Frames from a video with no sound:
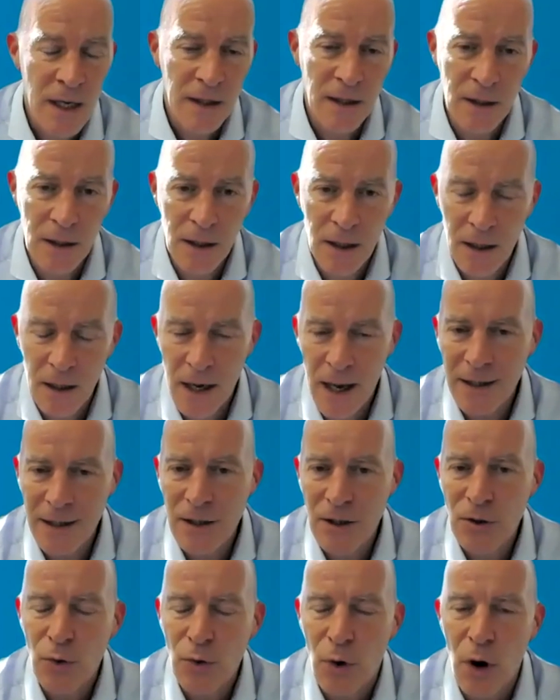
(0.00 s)
They're
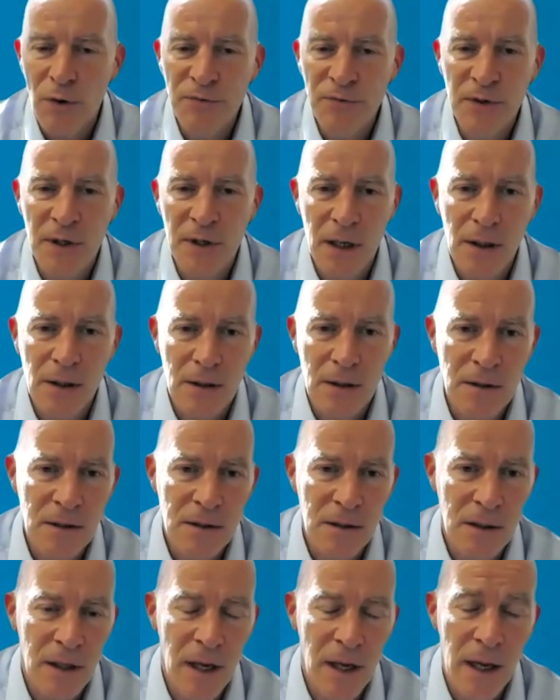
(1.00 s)
connecting to
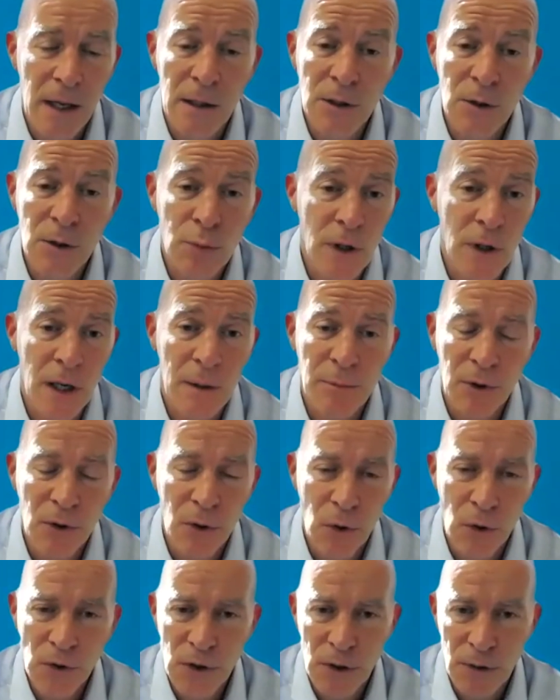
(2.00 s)
off-takers elsewhere, but
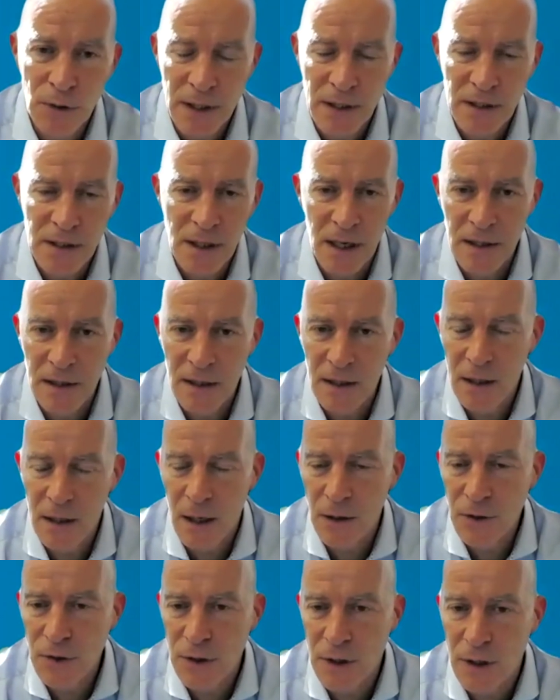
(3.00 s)
also inside the
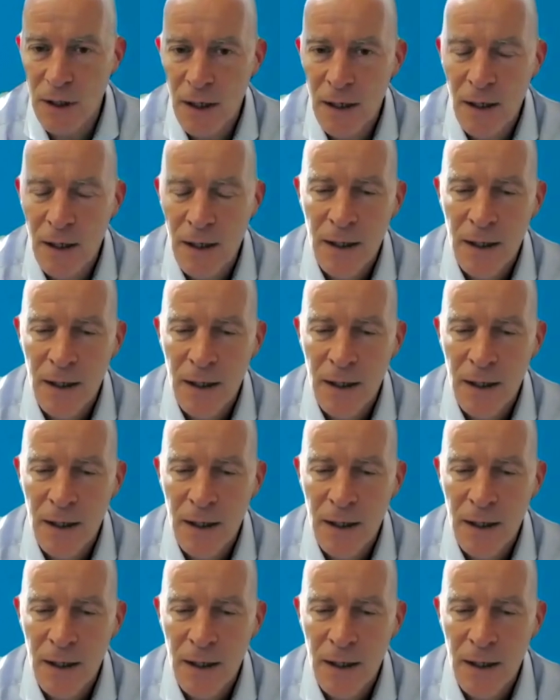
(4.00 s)
country.